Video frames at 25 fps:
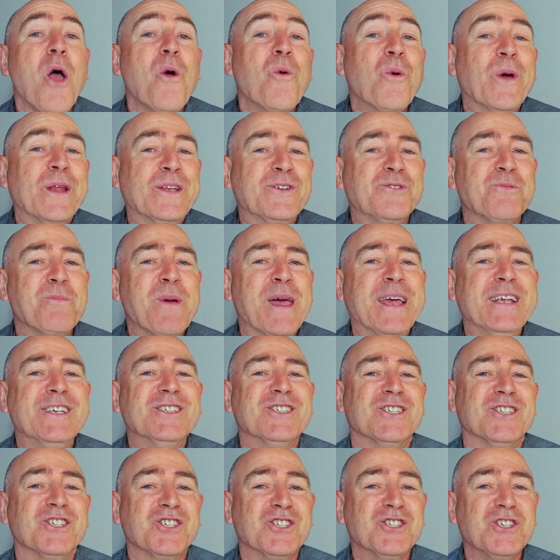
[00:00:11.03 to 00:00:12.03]
Which
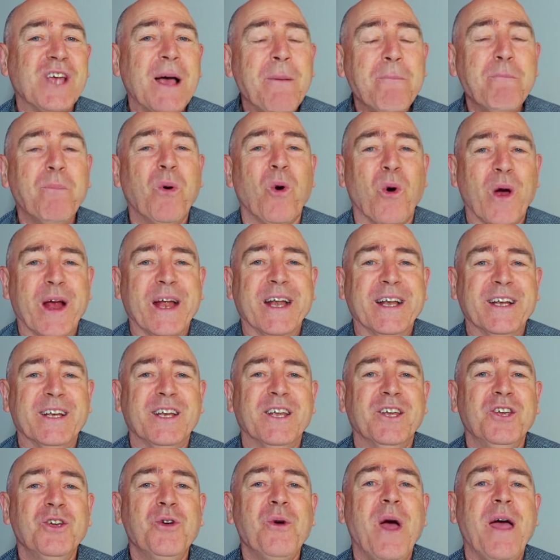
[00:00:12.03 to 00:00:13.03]
means at some point
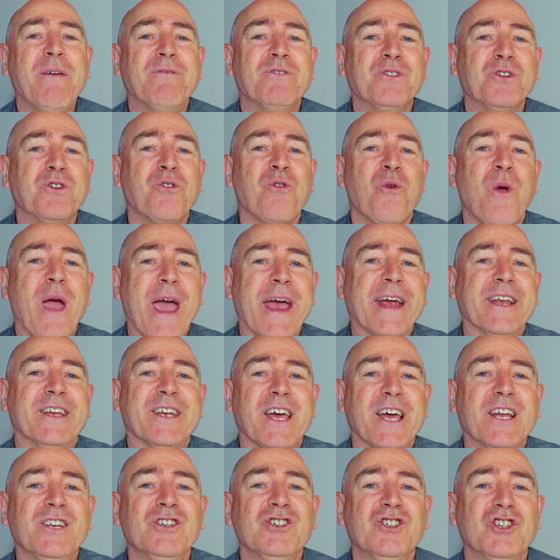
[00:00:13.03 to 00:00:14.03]
you have to create
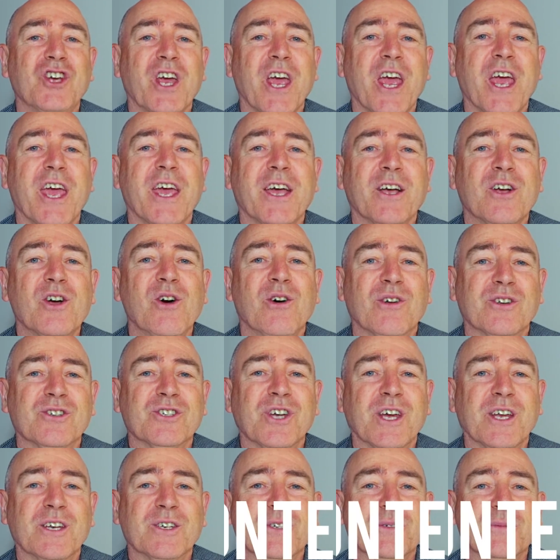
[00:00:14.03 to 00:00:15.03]
and share
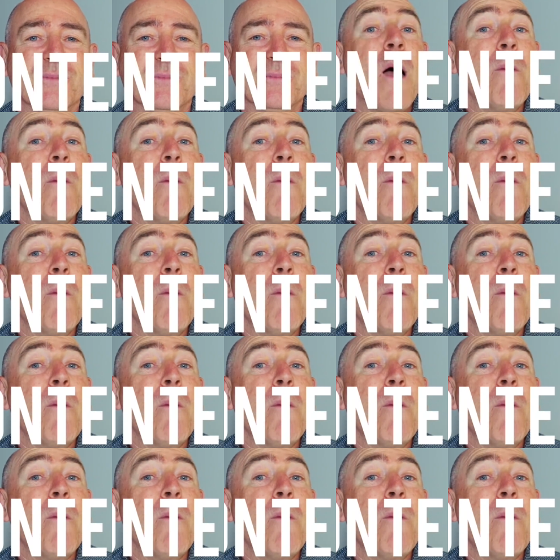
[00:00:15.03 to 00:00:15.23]
content.